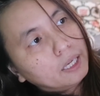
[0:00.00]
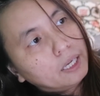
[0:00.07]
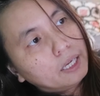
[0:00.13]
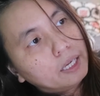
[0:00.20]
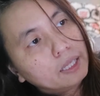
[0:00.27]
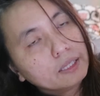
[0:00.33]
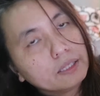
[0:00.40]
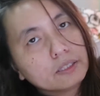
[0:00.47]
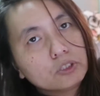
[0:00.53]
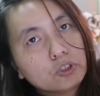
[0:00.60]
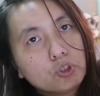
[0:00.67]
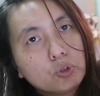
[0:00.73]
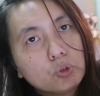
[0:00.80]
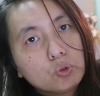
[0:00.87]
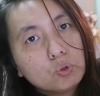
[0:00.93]
and the
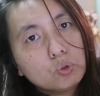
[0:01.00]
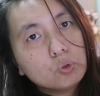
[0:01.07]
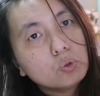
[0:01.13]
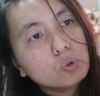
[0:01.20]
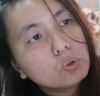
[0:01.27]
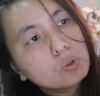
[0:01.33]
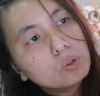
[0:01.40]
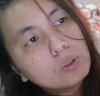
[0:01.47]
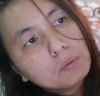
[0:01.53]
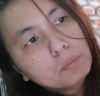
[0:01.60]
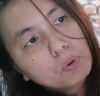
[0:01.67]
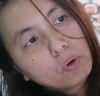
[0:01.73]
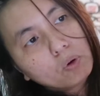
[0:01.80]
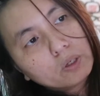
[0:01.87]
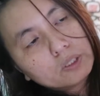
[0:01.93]
two
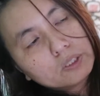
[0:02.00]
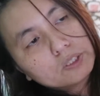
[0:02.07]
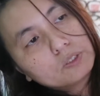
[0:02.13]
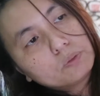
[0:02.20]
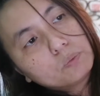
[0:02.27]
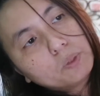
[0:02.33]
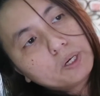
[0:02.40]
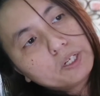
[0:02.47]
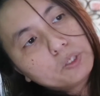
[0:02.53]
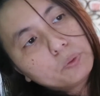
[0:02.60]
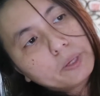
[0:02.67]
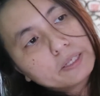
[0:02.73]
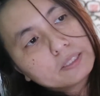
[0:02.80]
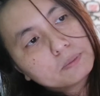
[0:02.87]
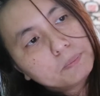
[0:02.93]
ports one
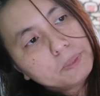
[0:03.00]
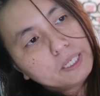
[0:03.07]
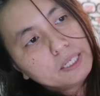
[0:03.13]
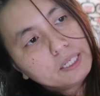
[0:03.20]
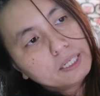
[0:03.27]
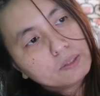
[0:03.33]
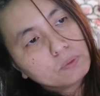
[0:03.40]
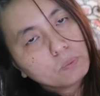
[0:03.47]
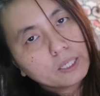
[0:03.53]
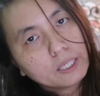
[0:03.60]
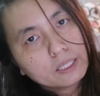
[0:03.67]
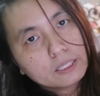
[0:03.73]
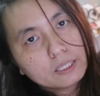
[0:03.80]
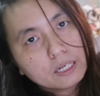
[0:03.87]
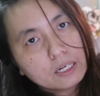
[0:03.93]
USB and
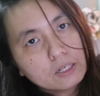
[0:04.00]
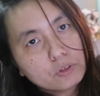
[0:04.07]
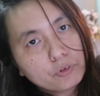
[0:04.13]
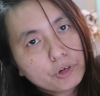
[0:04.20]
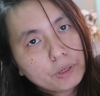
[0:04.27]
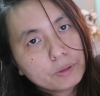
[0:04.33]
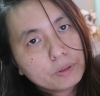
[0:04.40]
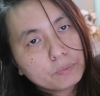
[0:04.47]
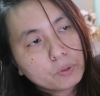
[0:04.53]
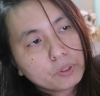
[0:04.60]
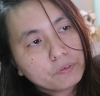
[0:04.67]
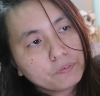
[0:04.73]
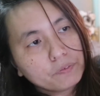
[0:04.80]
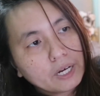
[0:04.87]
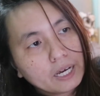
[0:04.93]
one
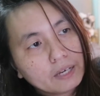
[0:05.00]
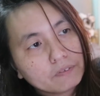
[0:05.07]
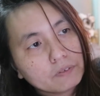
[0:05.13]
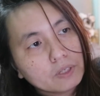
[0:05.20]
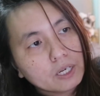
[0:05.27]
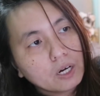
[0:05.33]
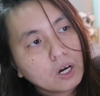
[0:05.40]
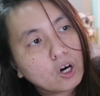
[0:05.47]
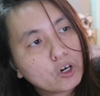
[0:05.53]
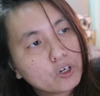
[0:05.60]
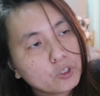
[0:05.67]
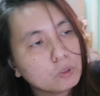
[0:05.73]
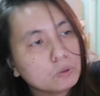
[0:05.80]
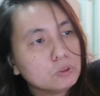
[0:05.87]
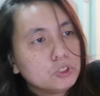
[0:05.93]
3.5
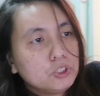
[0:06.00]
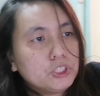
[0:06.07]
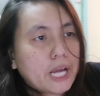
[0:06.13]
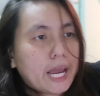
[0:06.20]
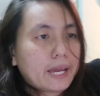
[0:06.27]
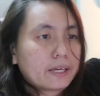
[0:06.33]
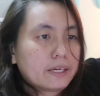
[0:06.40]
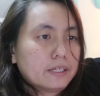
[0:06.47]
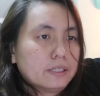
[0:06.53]
audio jack